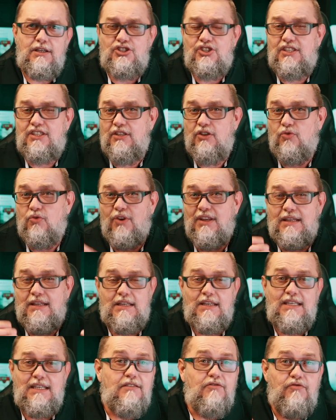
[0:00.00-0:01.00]
She
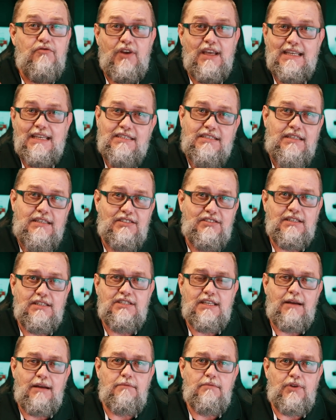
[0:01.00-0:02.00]
quickly raises the
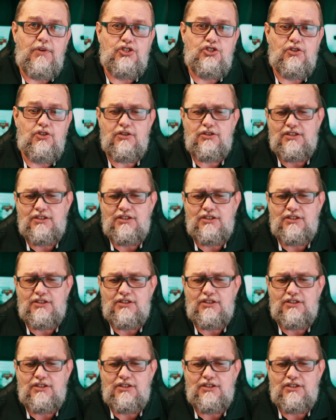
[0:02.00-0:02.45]
temperature and